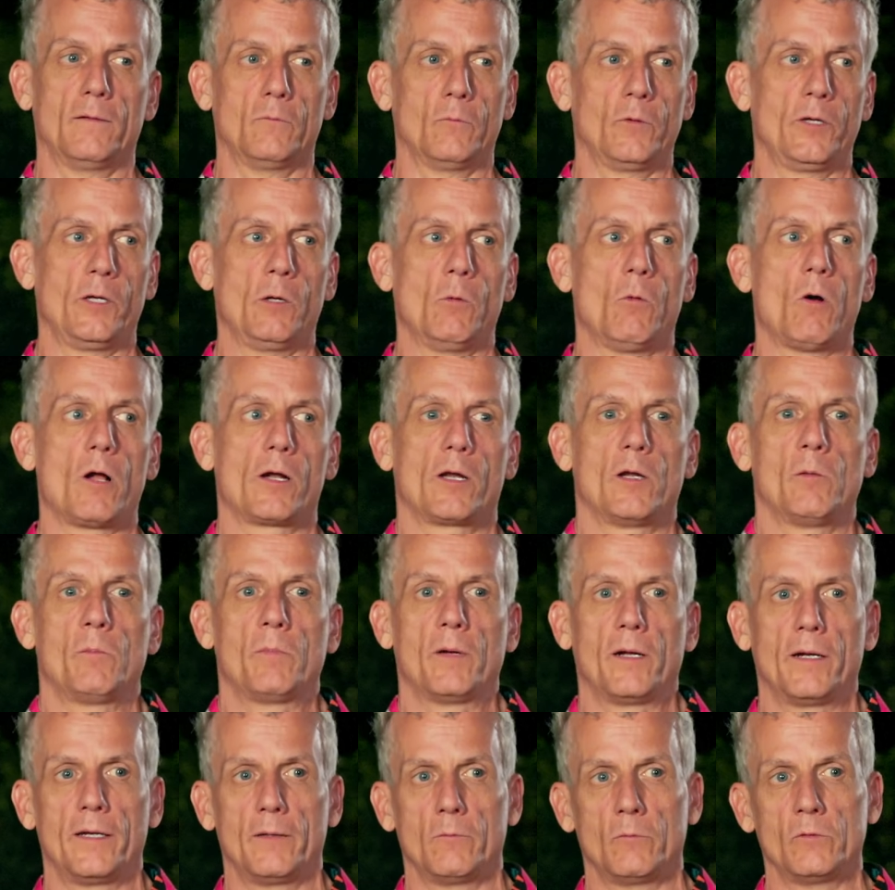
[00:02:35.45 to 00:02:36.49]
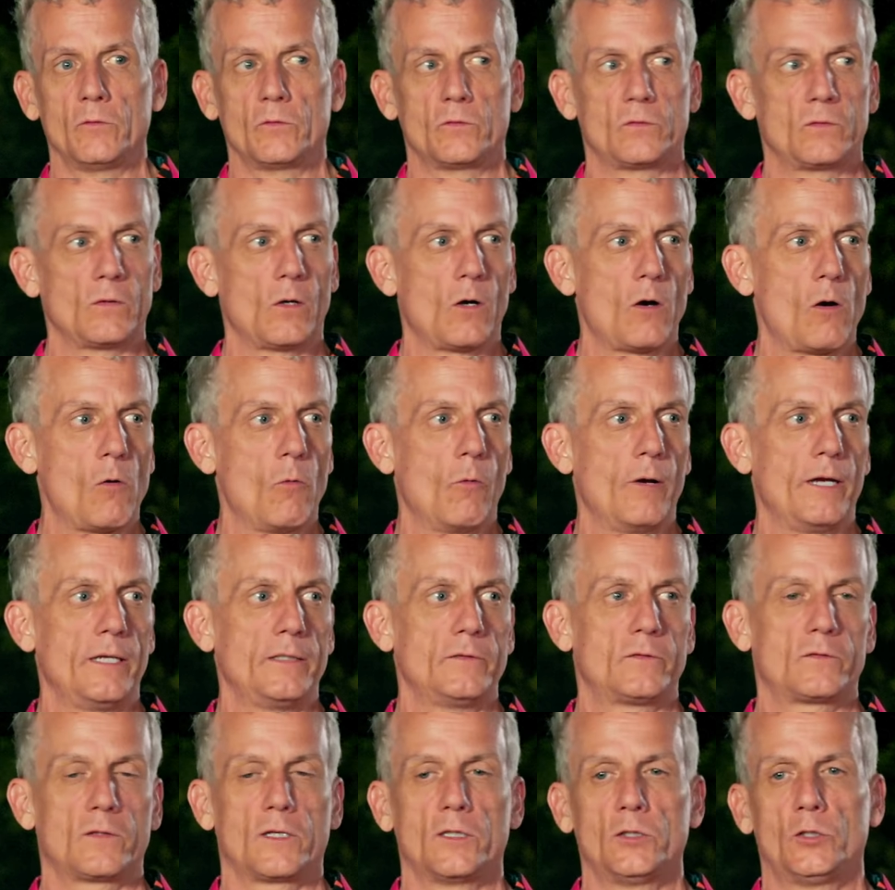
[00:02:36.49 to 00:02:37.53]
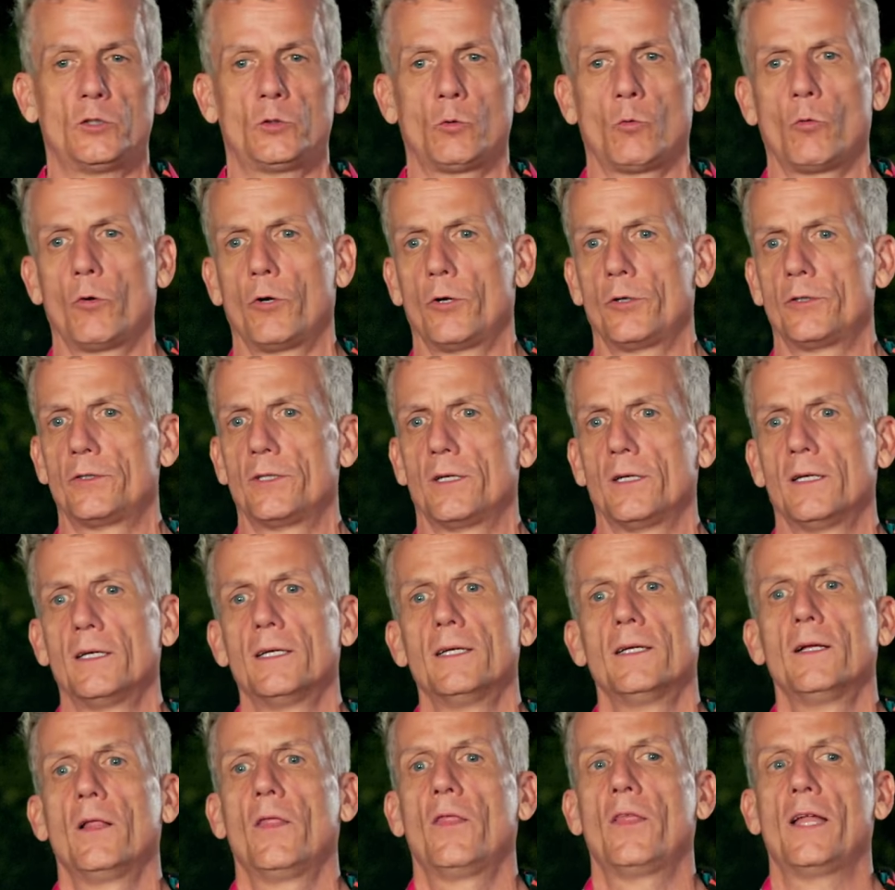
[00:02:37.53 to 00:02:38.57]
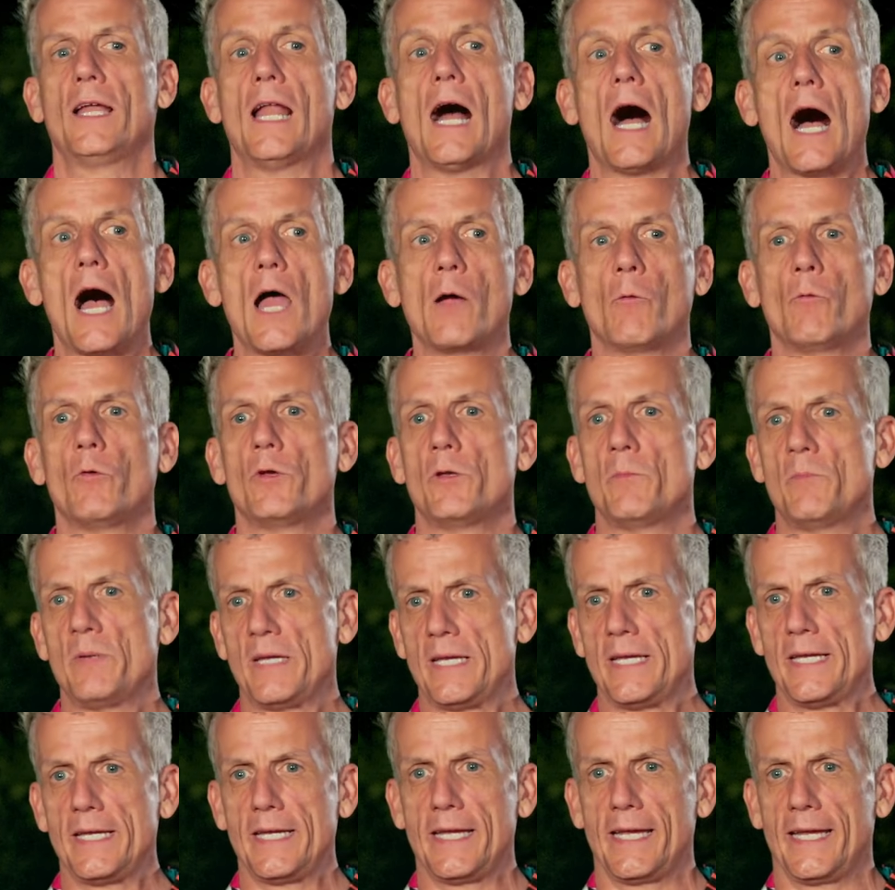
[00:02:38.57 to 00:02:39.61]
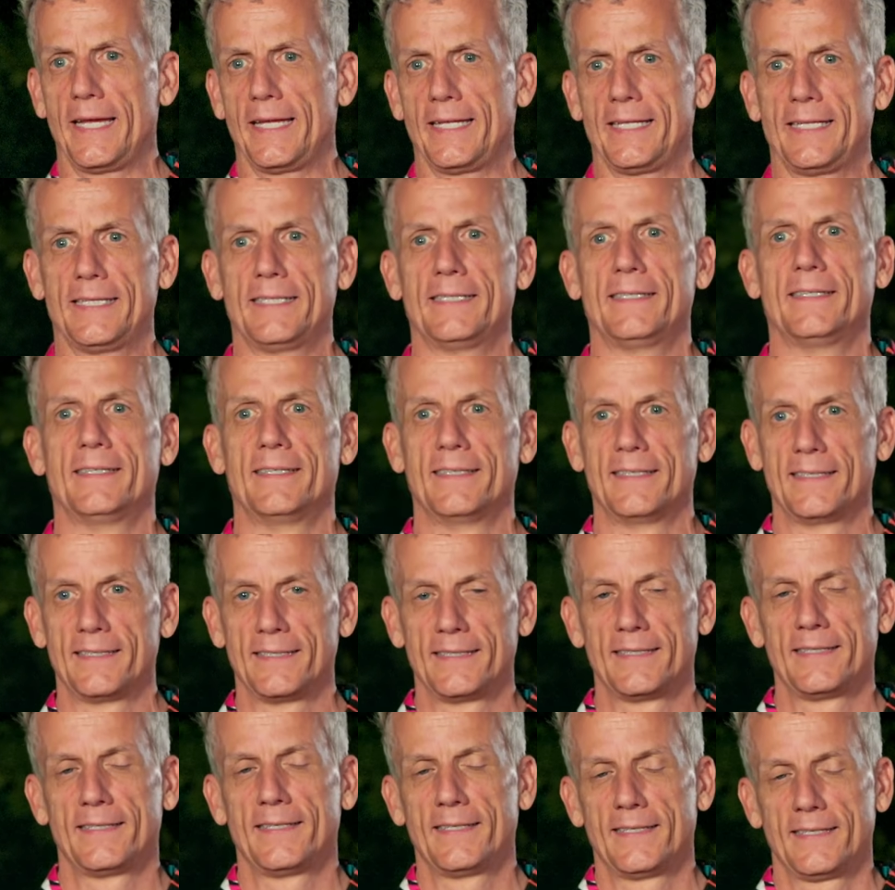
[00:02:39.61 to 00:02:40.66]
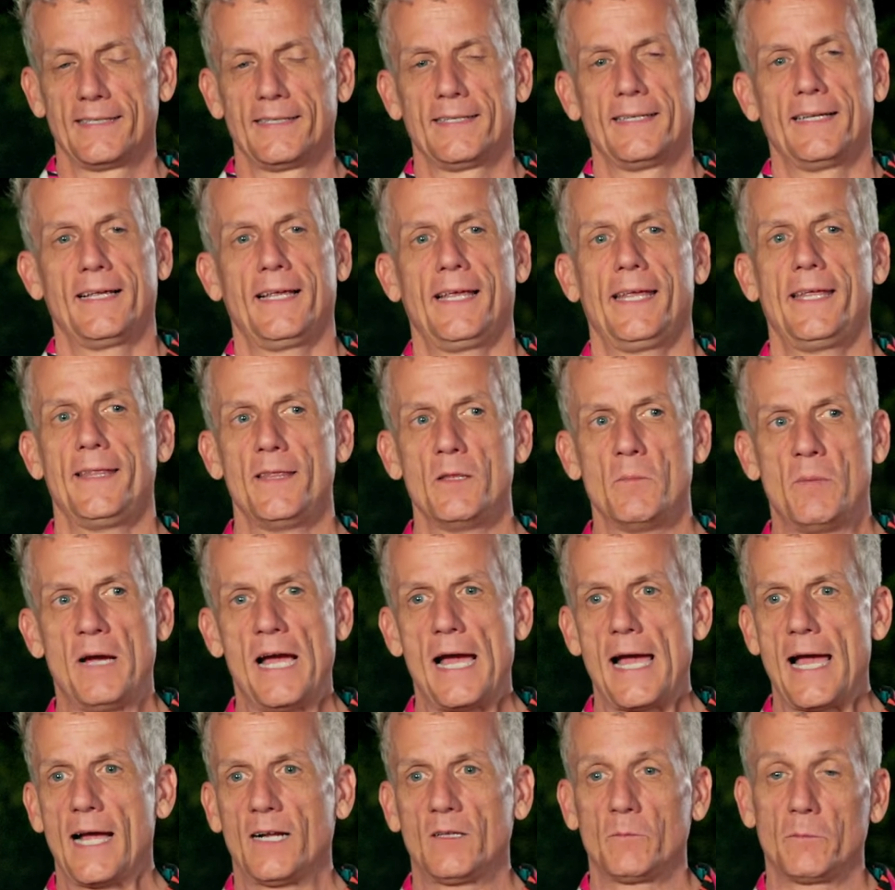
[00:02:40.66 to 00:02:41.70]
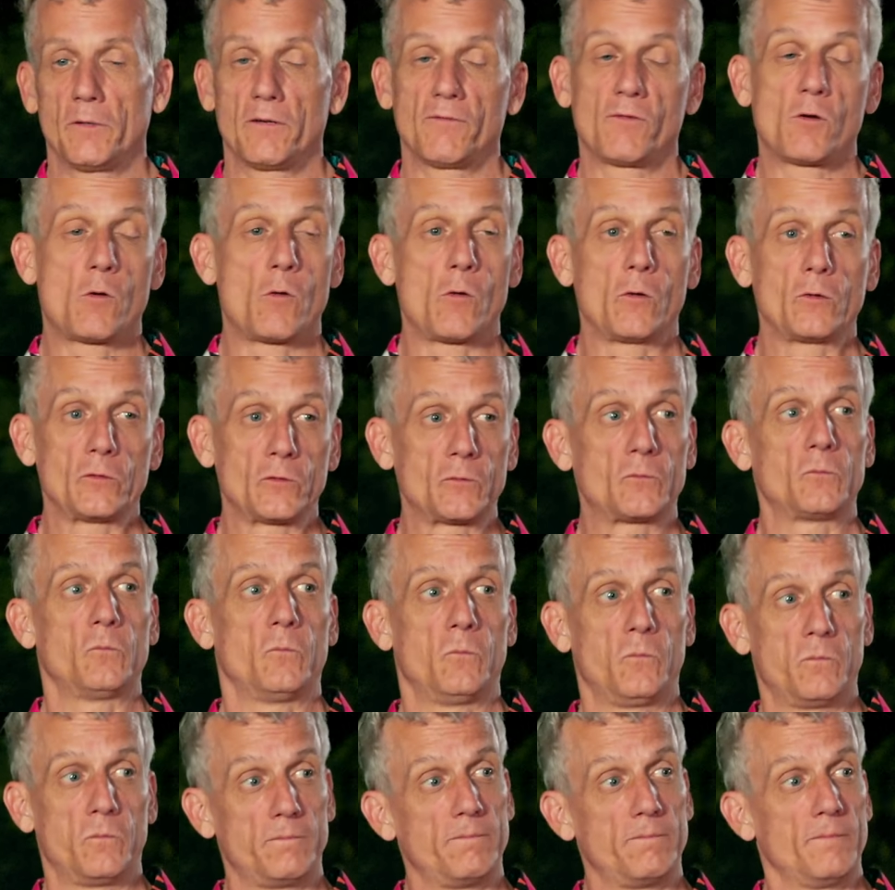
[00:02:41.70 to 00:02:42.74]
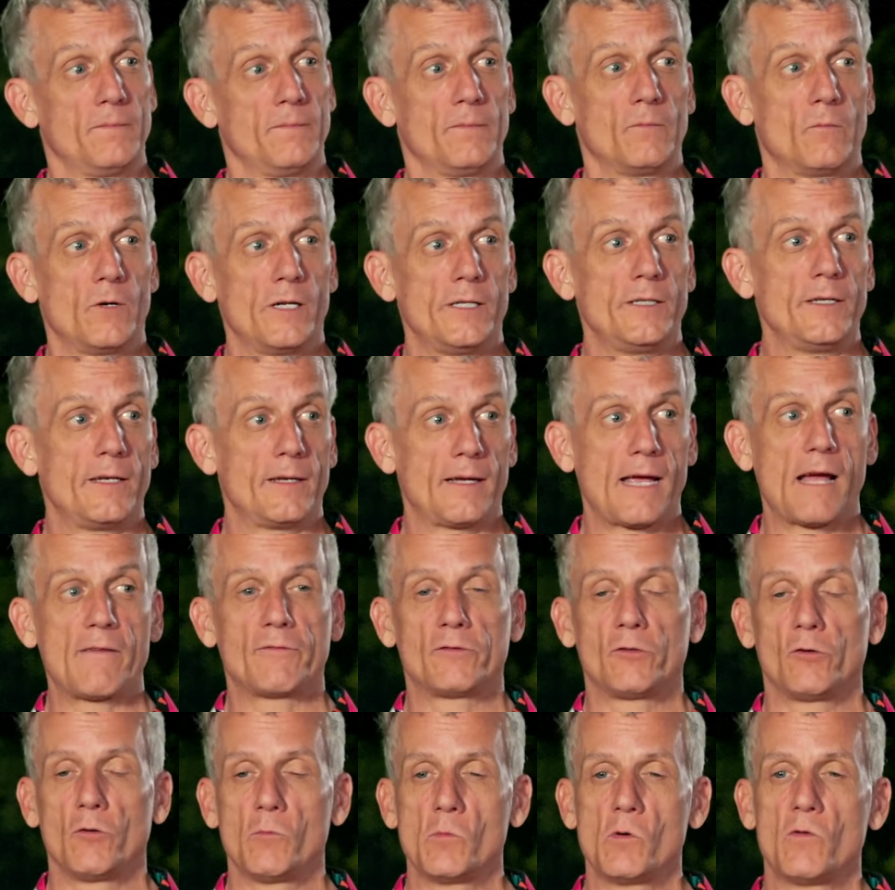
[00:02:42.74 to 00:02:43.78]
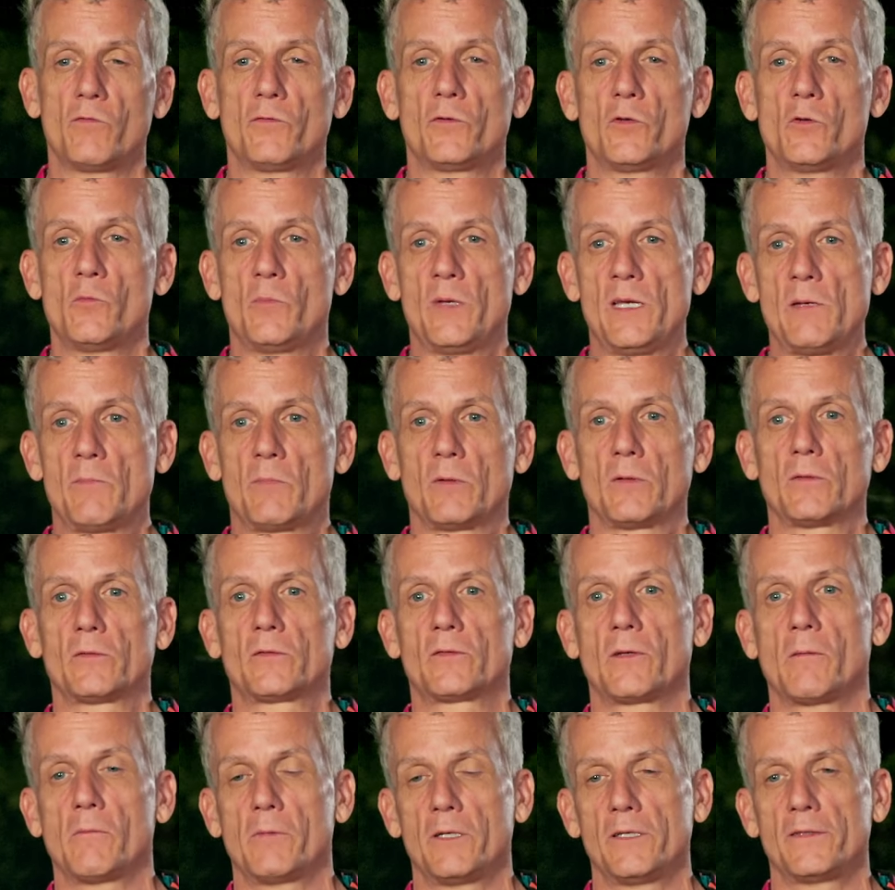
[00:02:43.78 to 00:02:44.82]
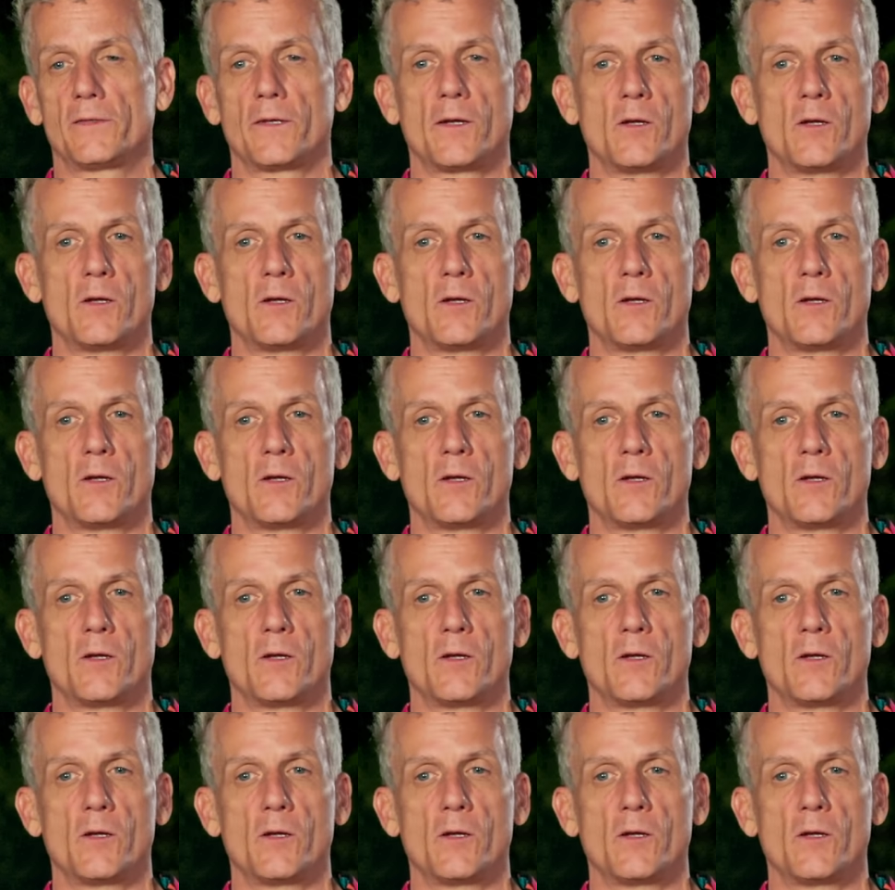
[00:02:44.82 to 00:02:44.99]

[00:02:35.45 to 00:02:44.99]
we wanted, but it was always assured that I would be in the pact. But of course, when you have to remove two people, somebody's